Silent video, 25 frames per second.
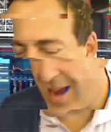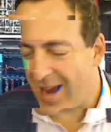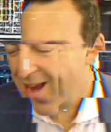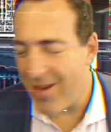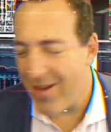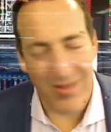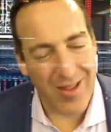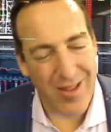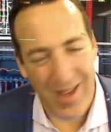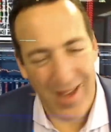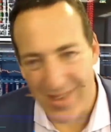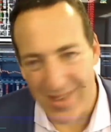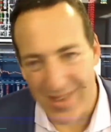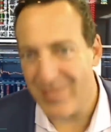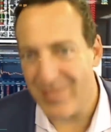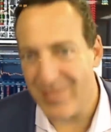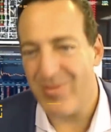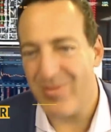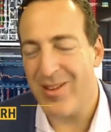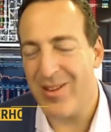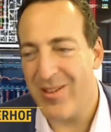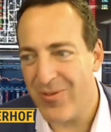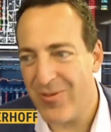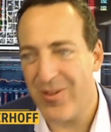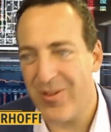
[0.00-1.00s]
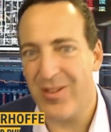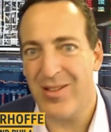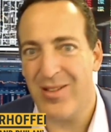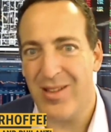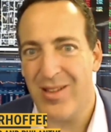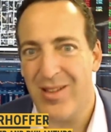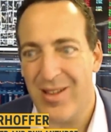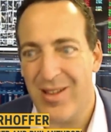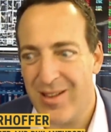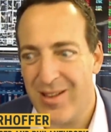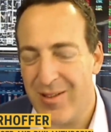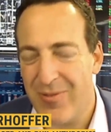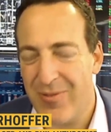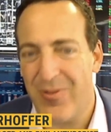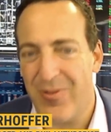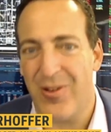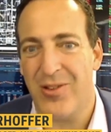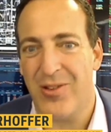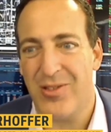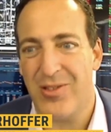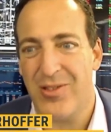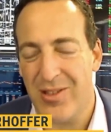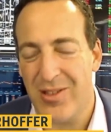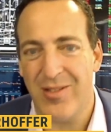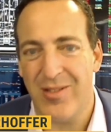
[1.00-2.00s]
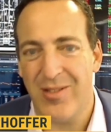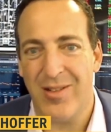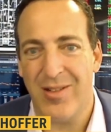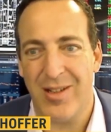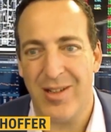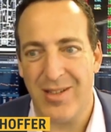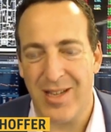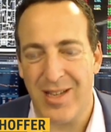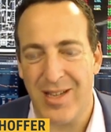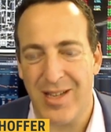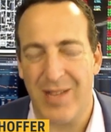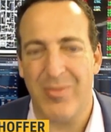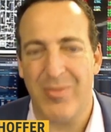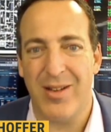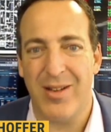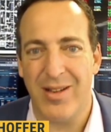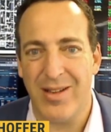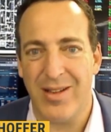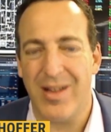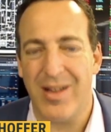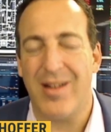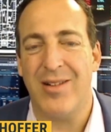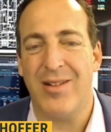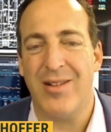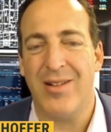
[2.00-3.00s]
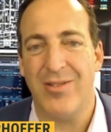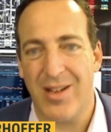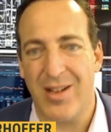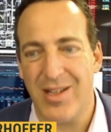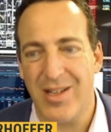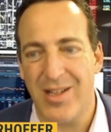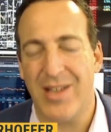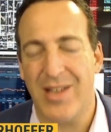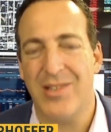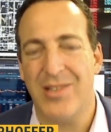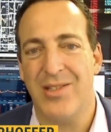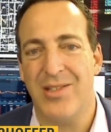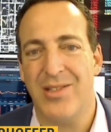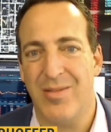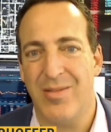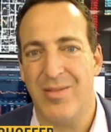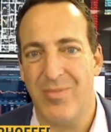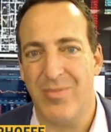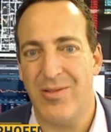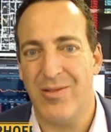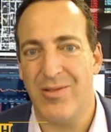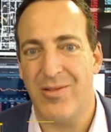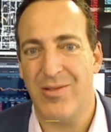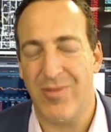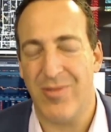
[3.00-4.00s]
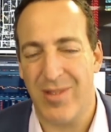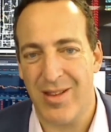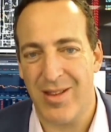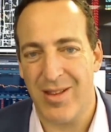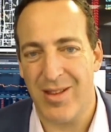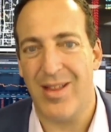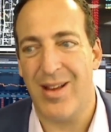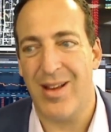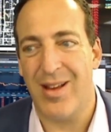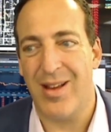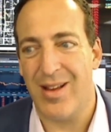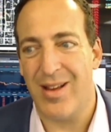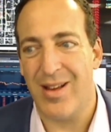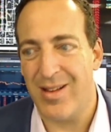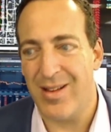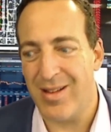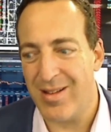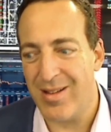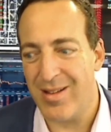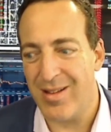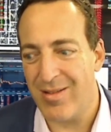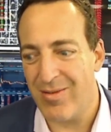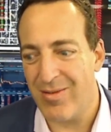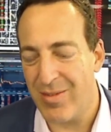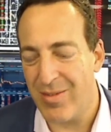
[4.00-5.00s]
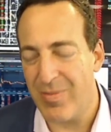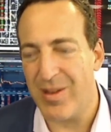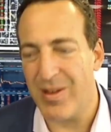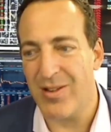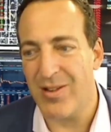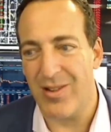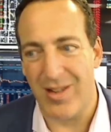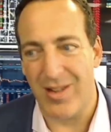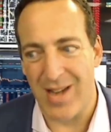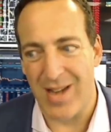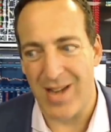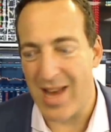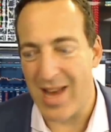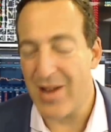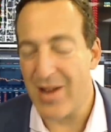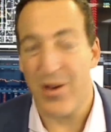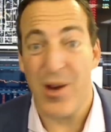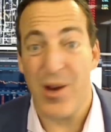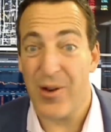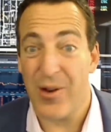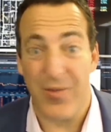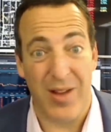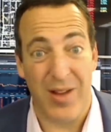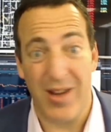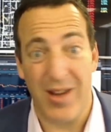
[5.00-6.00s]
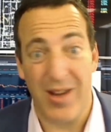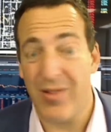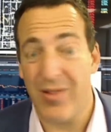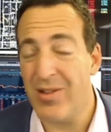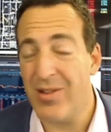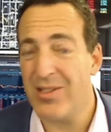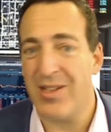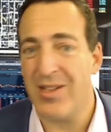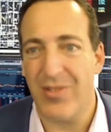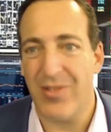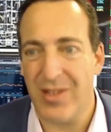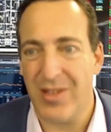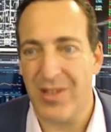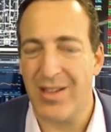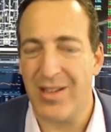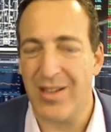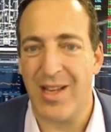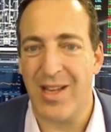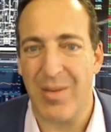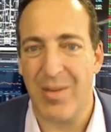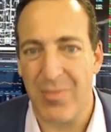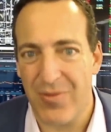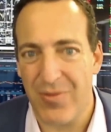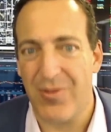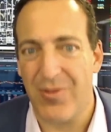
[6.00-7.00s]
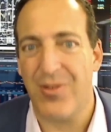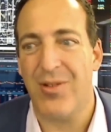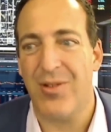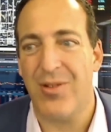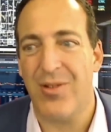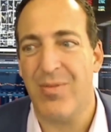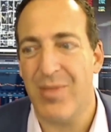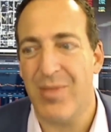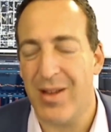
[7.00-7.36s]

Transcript: I would like to be the first to do a $10 million transaction plus with Bitcoin. I don't know if anyone's ever done that before,